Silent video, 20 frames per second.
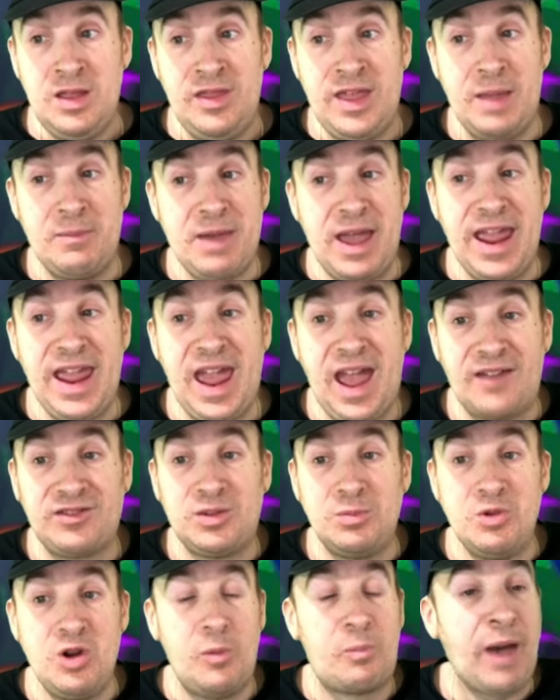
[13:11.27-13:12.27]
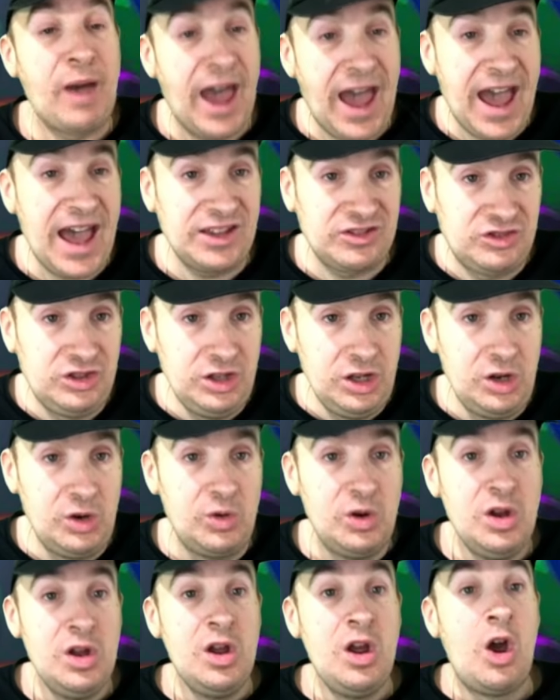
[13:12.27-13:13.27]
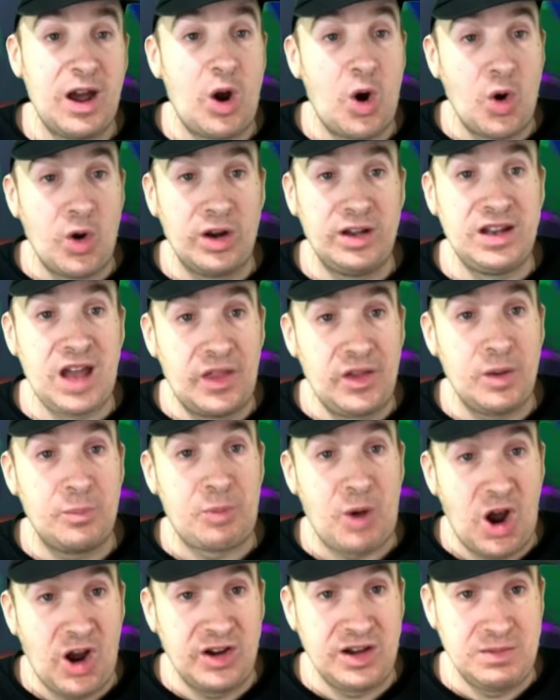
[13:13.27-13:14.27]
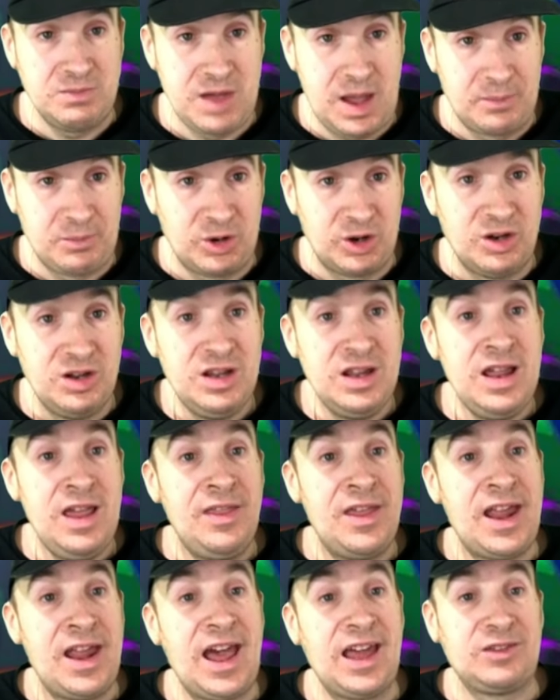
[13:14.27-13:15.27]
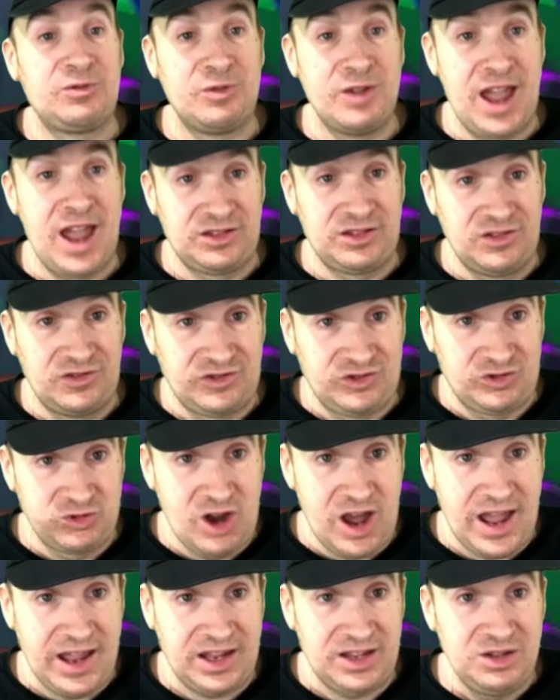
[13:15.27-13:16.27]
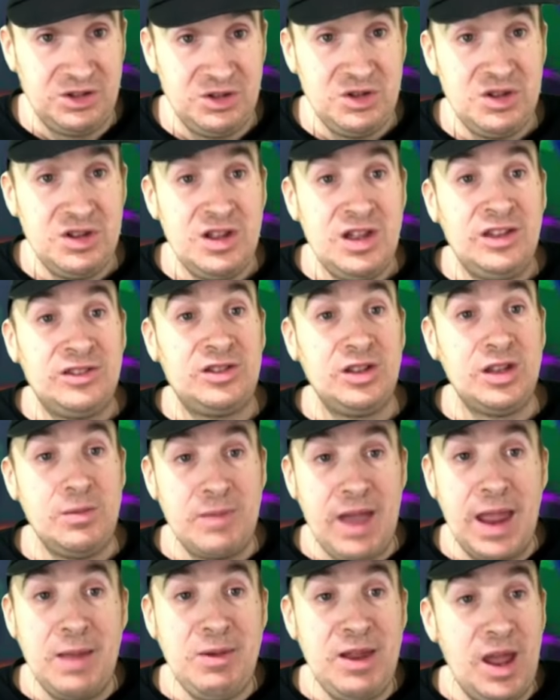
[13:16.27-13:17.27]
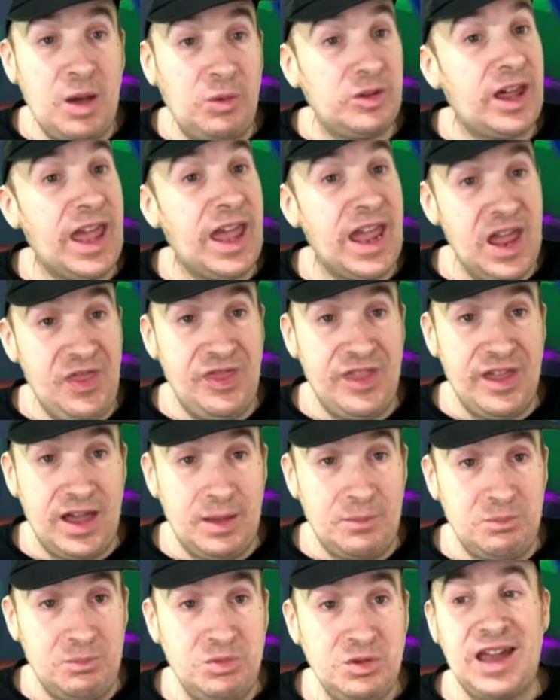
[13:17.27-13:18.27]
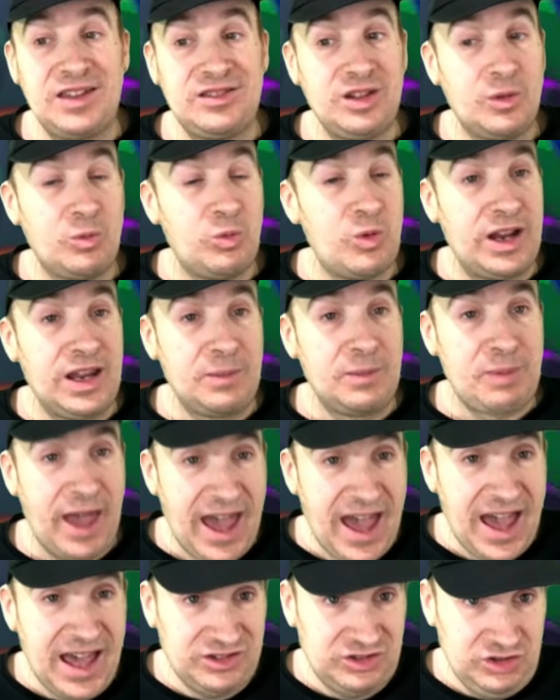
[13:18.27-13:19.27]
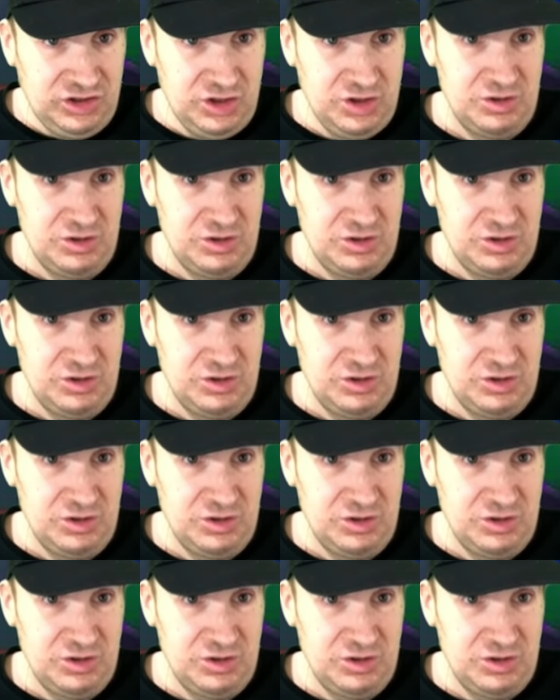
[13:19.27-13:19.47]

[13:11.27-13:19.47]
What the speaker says: they may have to move past you or another party member that has reactive strike. So you may be able to hit them as they're running past